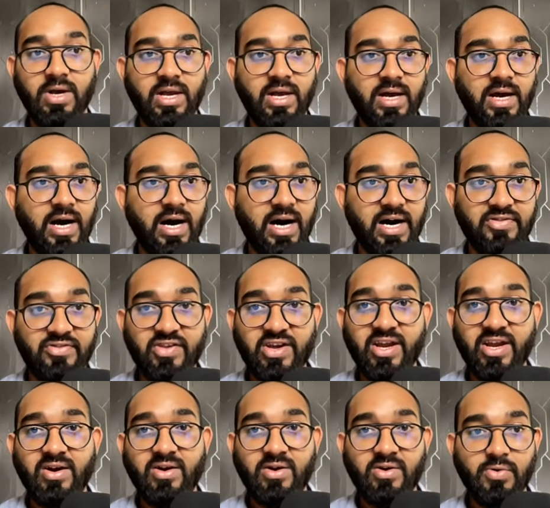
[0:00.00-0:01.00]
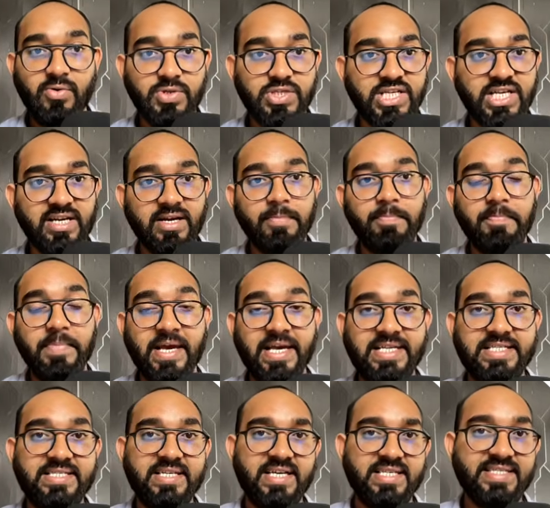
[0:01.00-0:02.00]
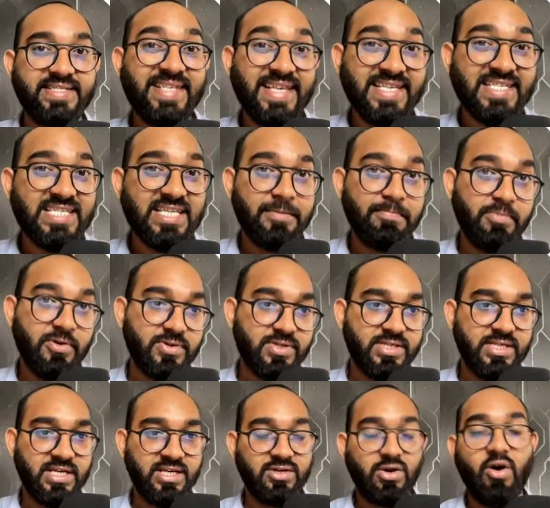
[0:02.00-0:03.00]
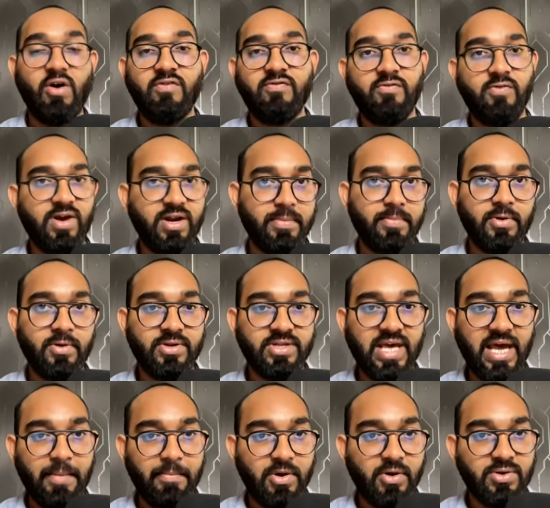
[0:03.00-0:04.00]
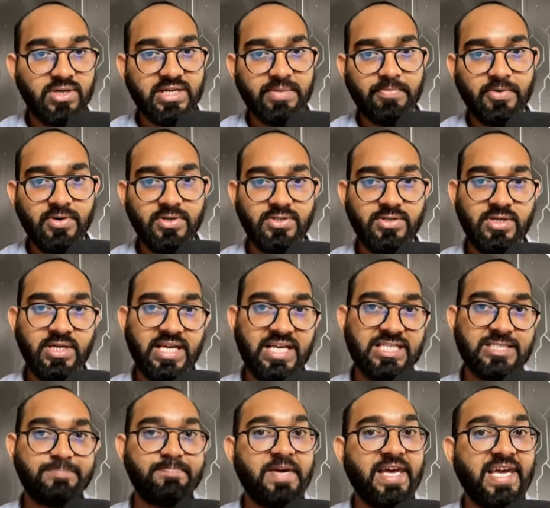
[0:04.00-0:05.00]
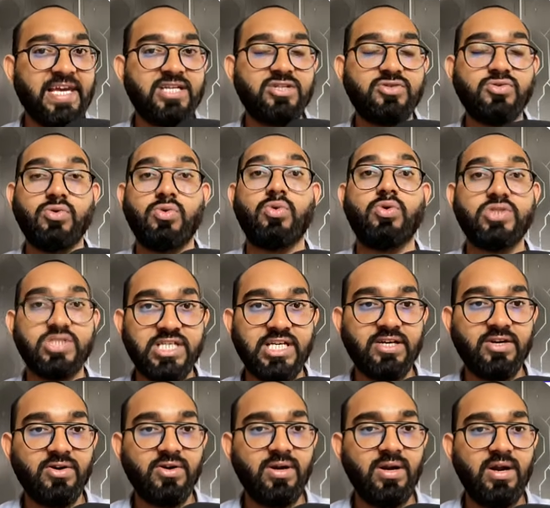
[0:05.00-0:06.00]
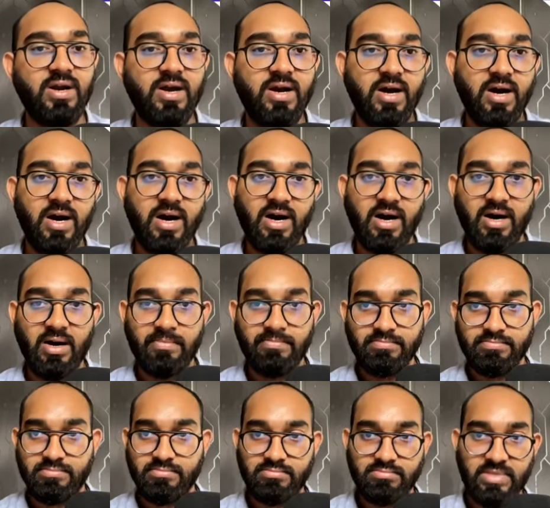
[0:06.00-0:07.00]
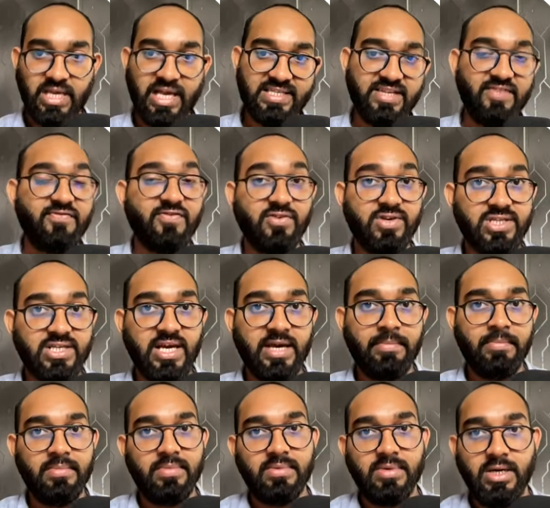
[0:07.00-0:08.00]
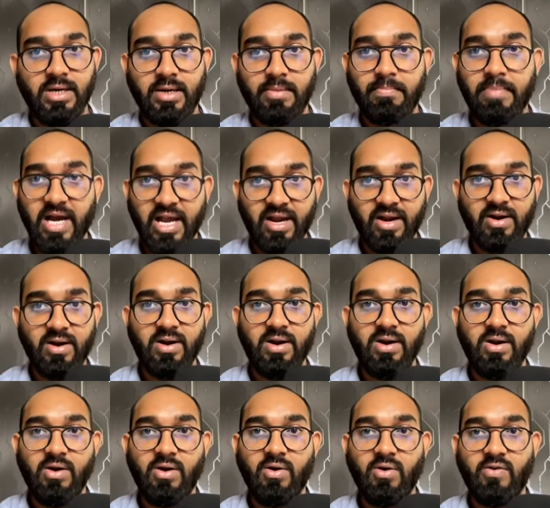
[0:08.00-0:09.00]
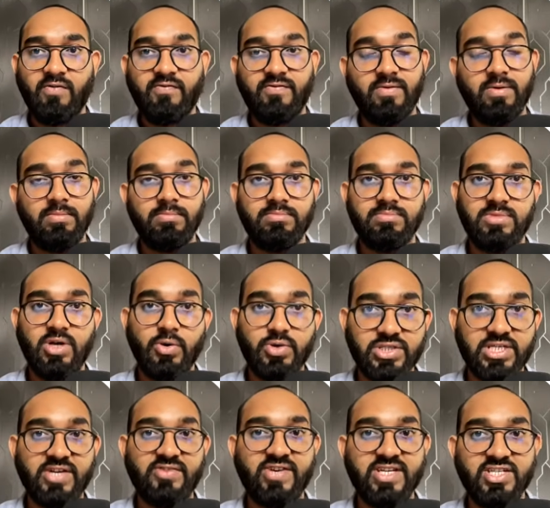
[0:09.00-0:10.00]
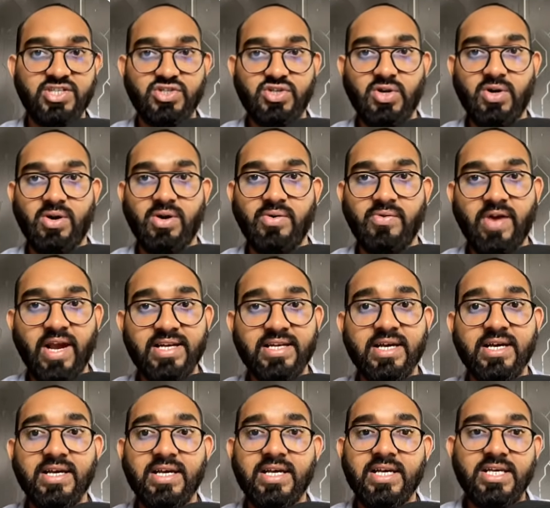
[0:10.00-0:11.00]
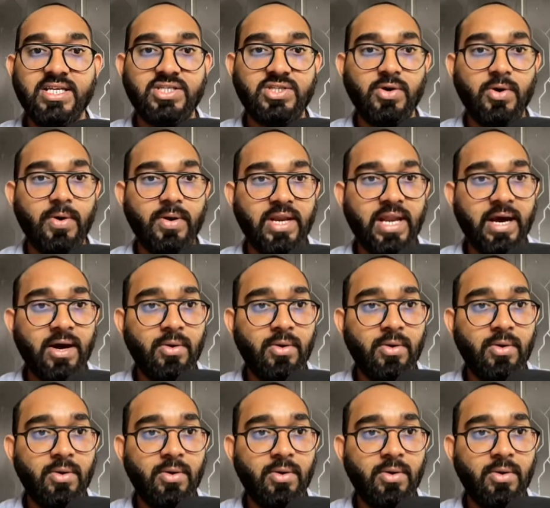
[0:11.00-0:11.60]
Hostinger pays us 60% of whatever the amount a person is paying to Hostinger as the first time buyer or the hosting registrar, right? So now